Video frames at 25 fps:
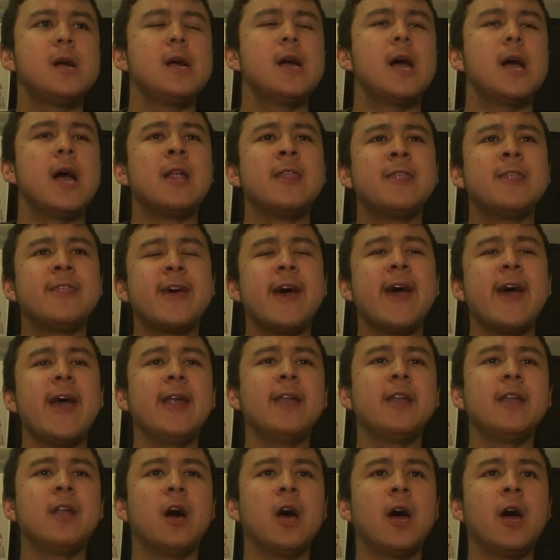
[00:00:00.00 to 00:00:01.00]
And
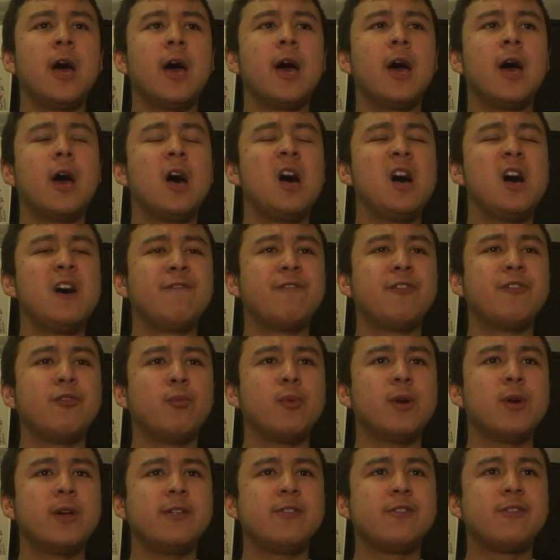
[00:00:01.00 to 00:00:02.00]
then
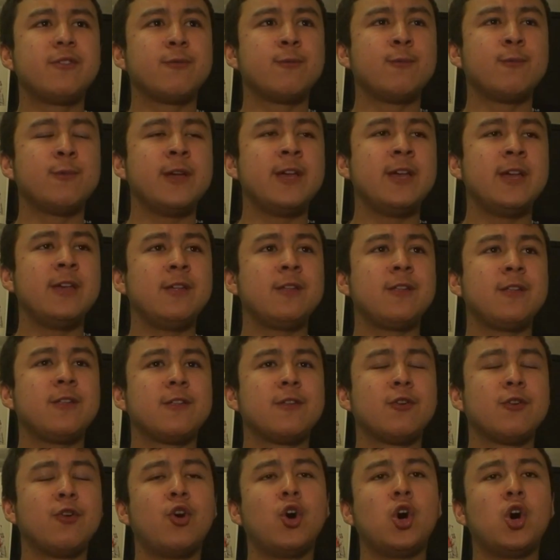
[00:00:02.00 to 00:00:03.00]
afterwards we
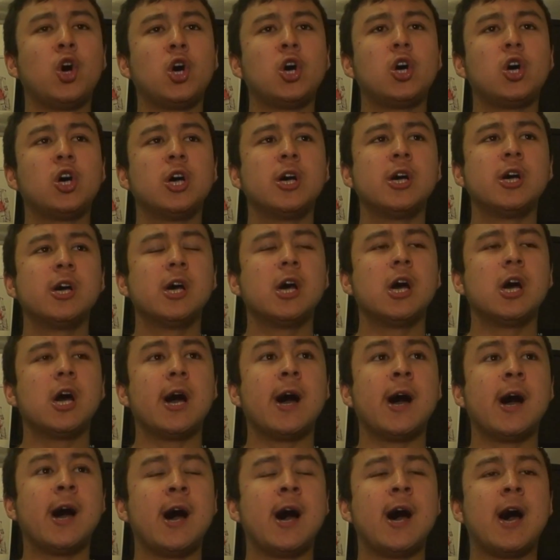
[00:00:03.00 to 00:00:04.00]
saw,
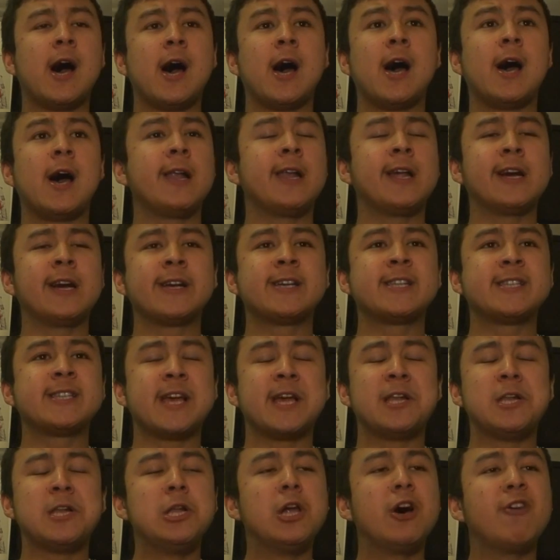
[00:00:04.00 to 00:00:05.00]
like I
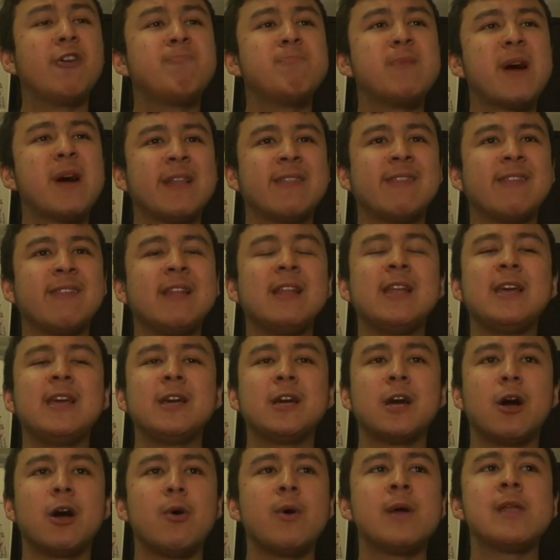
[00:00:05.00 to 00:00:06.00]
said, a lot of battling
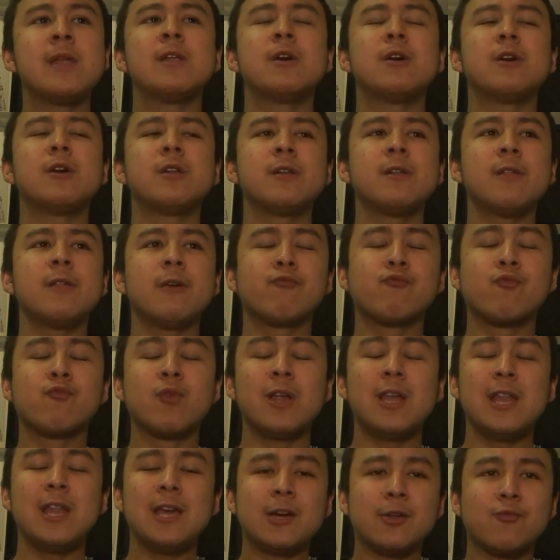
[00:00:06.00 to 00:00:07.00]
going on.
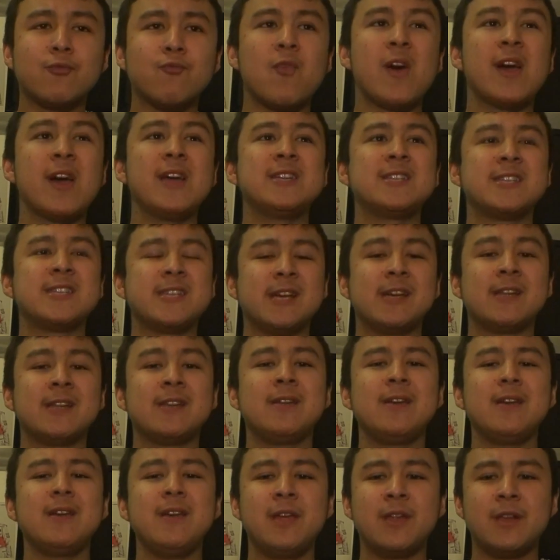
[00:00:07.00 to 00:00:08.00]
Really good
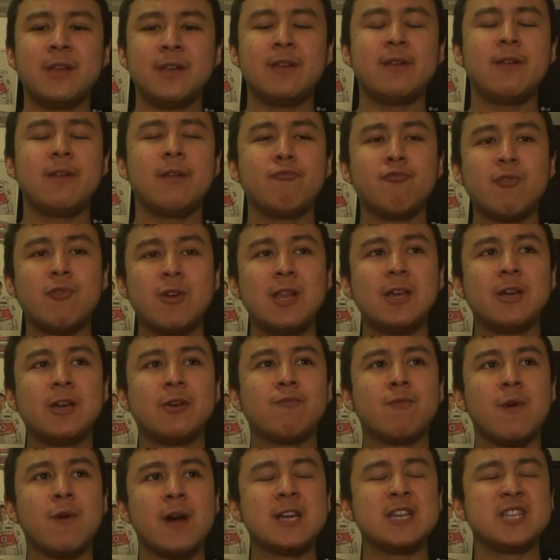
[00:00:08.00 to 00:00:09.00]
racing,
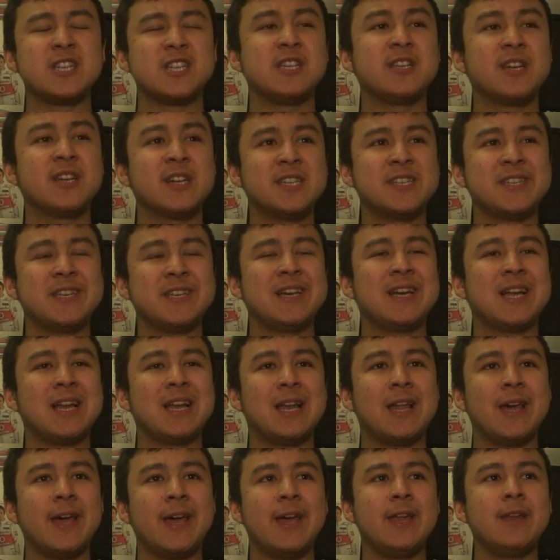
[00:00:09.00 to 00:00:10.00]
nice and
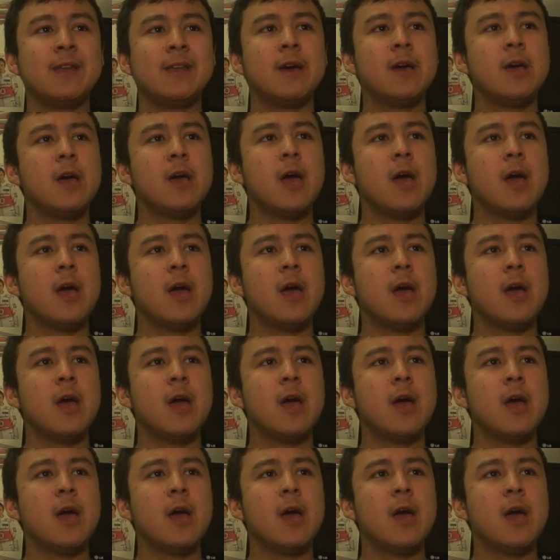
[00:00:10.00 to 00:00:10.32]
clean.